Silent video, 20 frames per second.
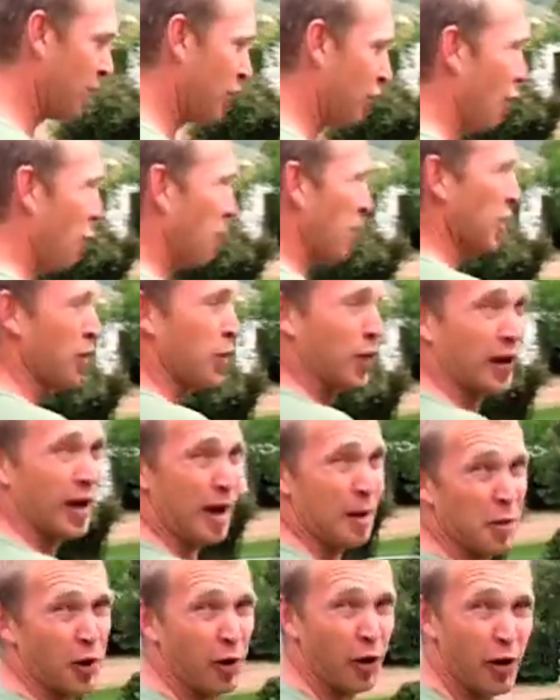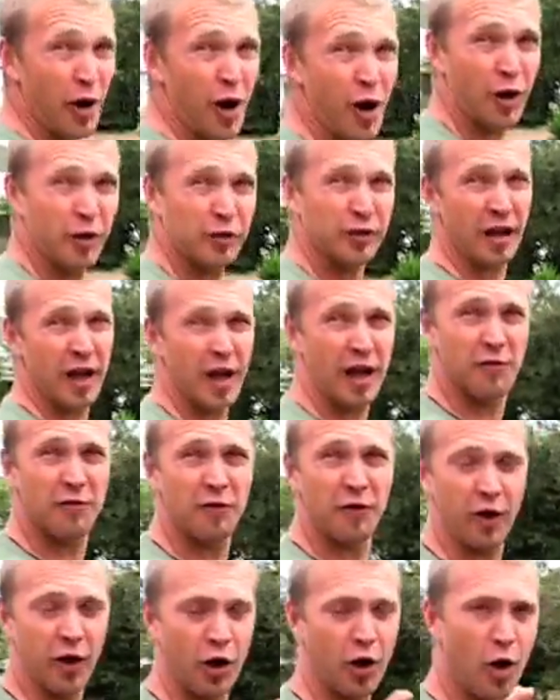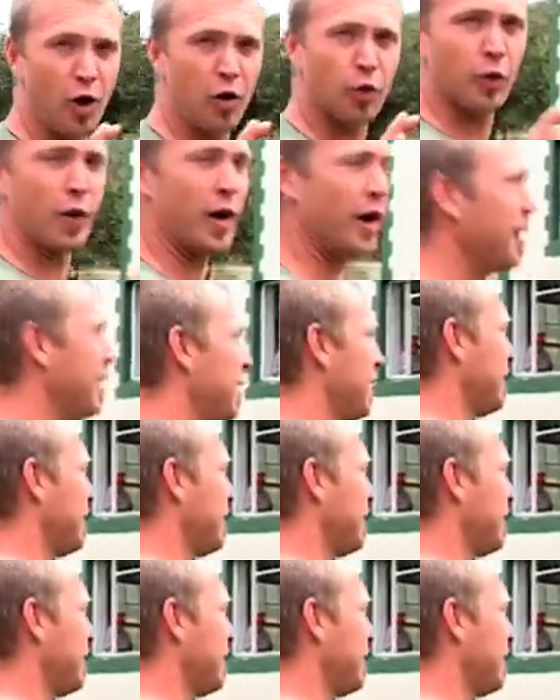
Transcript: Normally we come here on a hot day for a cold one.